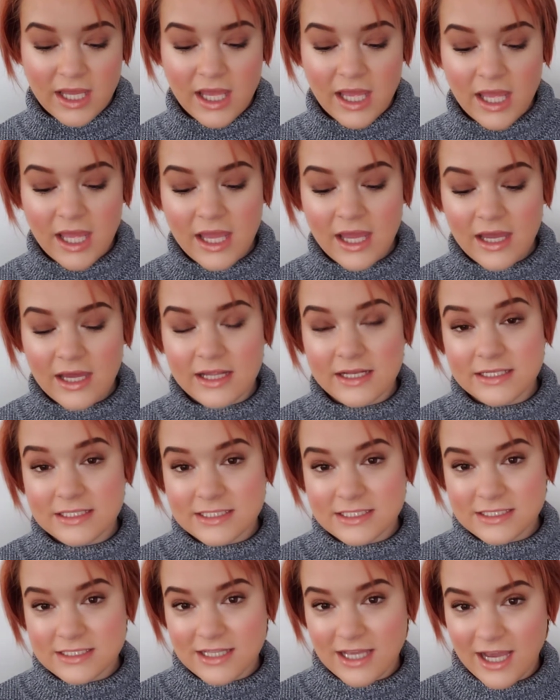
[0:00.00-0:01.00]

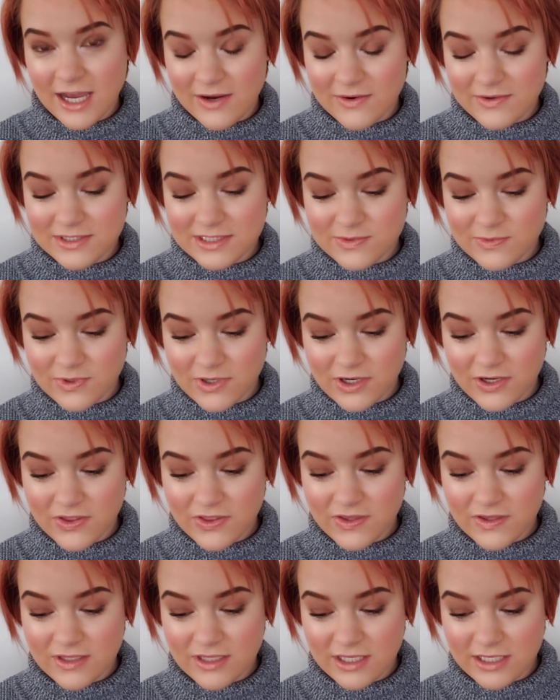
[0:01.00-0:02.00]
and how it's worth
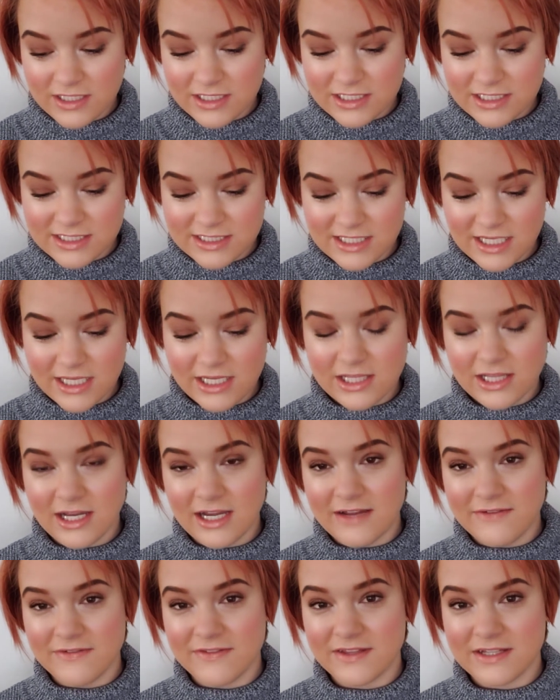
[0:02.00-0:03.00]
it to stay
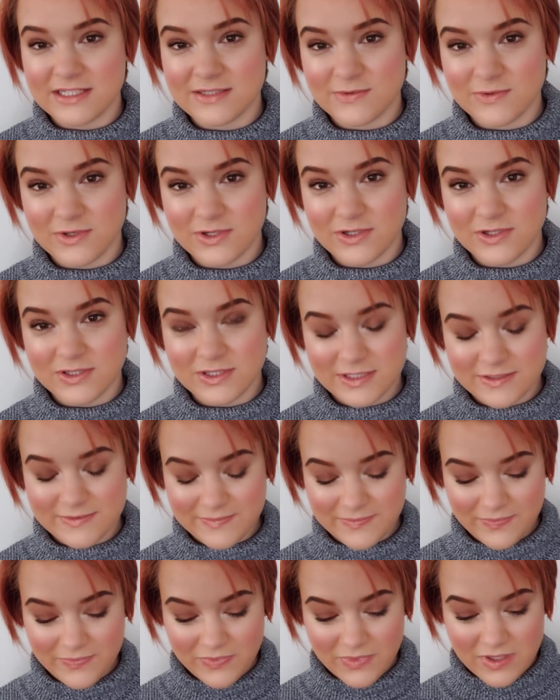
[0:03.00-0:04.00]
alive in this world.
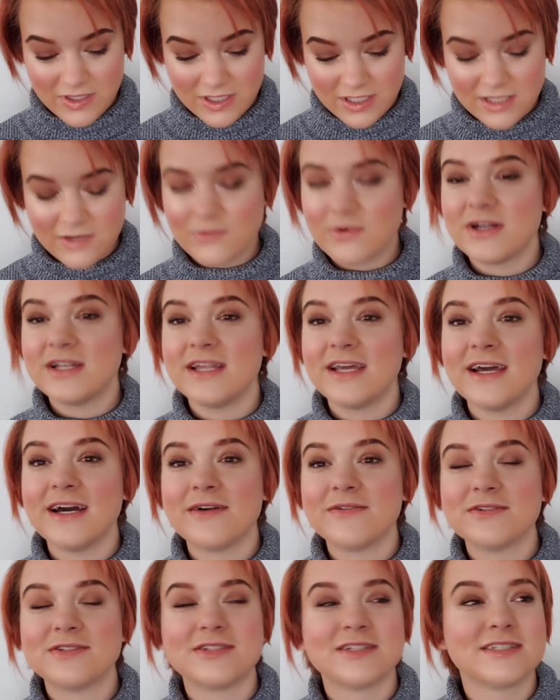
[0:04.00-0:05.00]
One day I
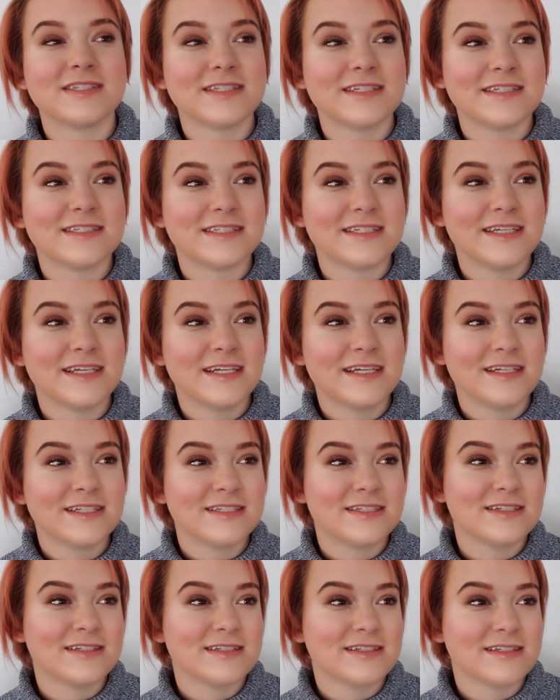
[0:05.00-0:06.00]
was just listening
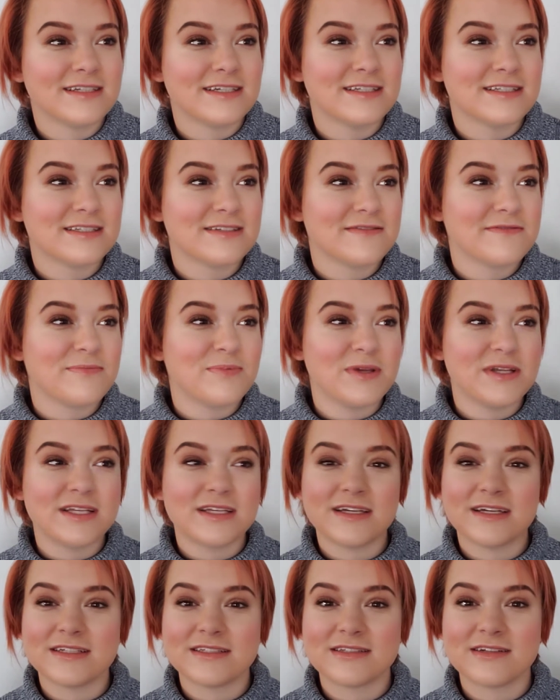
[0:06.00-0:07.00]
to the list of
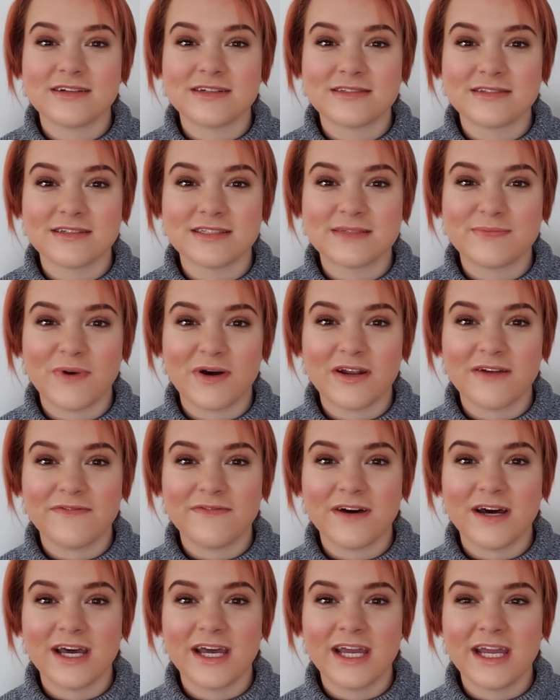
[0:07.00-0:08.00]
BTS songs on
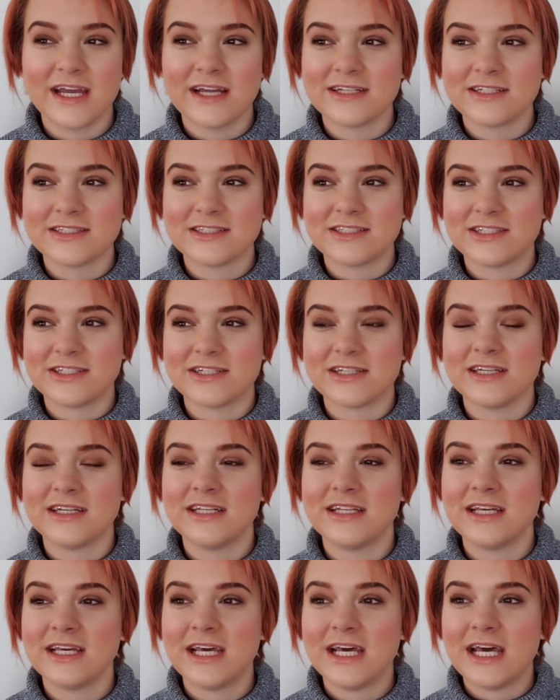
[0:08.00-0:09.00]
Spotify and just
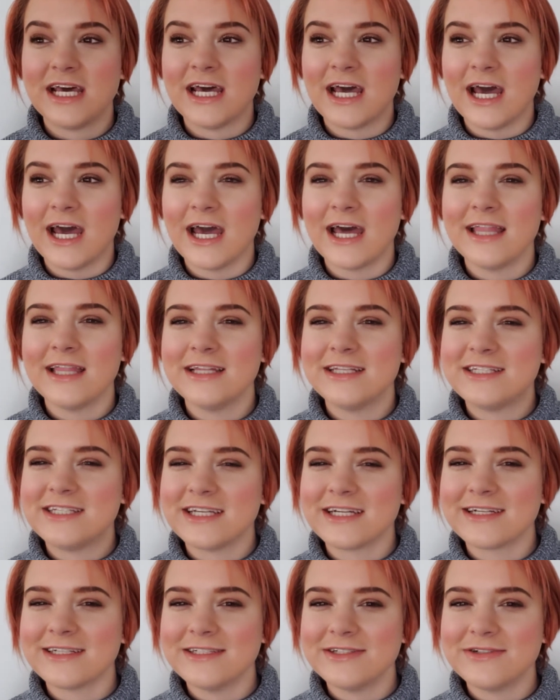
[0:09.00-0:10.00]
chilling, and then
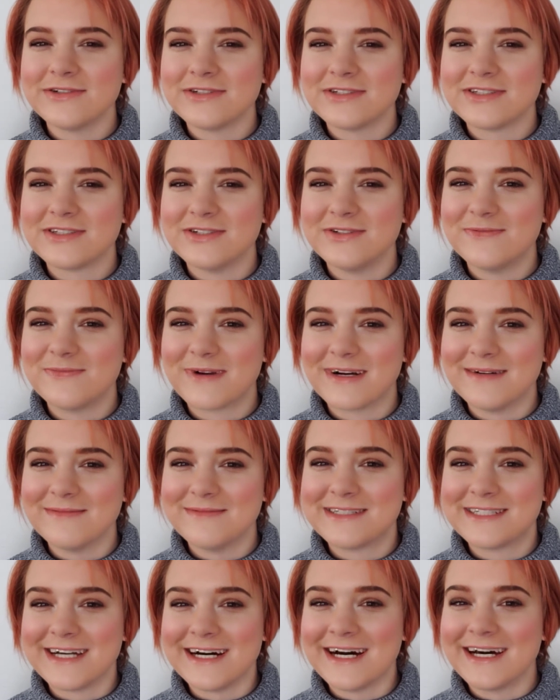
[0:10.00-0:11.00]
Chicken Noodle Soup
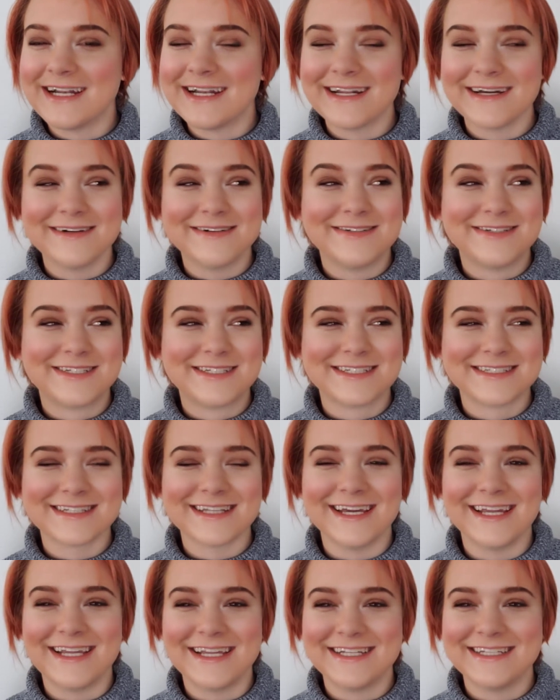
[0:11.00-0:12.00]
comes on, and I was just
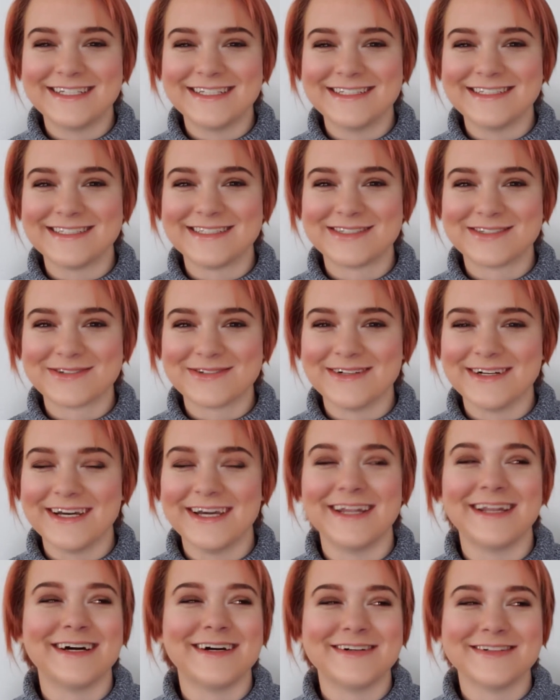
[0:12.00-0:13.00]
like
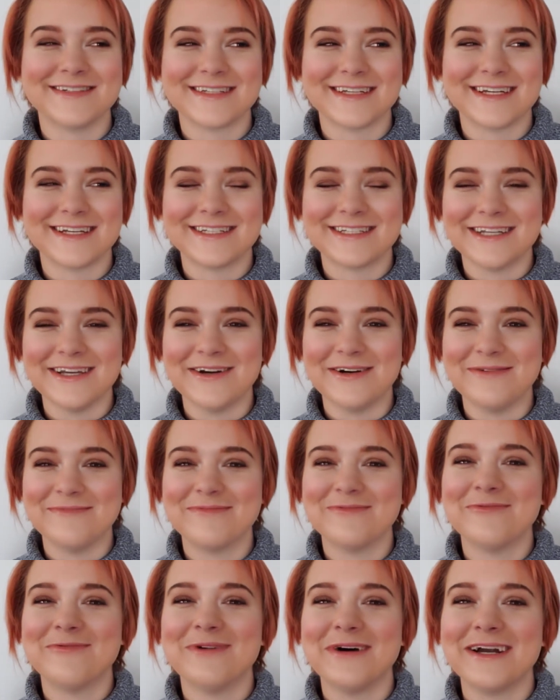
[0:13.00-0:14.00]
destroyed. I was like,
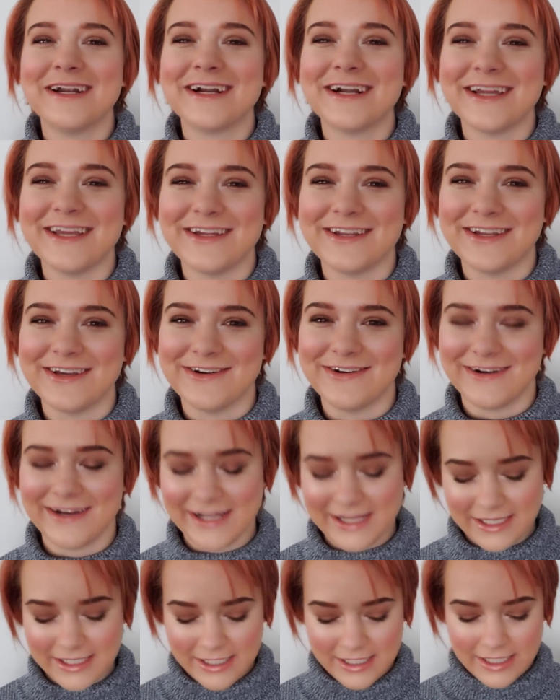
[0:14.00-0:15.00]
J-Hope, what are you
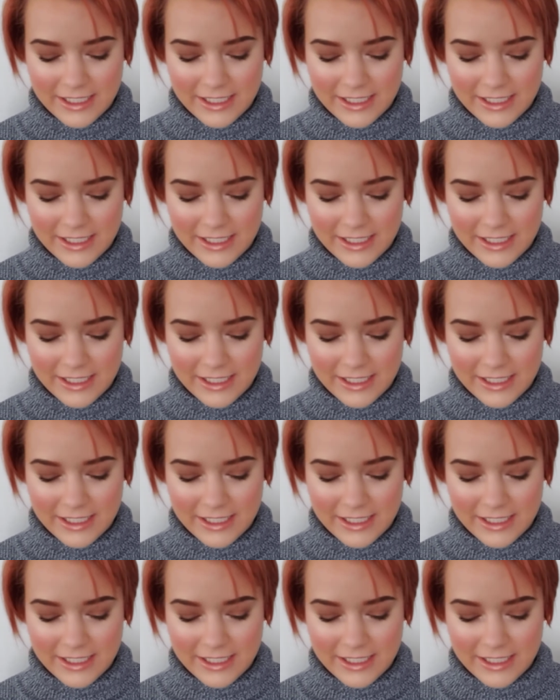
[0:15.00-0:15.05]
doing?